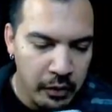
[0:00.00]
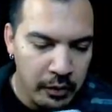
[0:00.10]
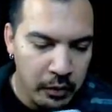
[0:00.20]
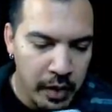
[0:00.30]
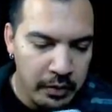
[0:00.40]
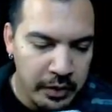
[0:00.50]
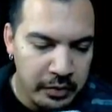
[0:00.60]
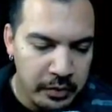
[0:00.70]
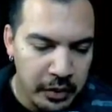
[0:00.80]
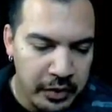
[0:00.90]
over why we
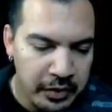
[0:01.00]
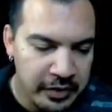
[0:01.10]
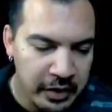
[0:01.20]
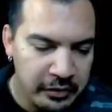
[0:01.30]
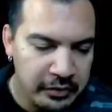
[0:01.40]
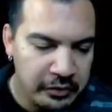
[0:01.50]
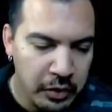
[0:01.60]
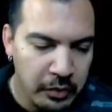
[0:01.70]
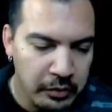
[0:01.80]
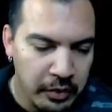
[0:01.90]
couldn't work things out, the
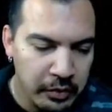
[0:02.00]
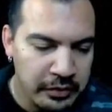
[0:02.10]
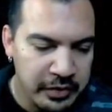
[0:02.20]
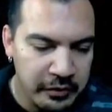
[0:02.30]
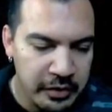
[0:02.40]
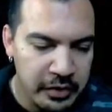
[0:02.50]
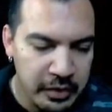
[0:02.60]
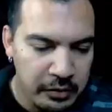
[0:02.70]
story was always different.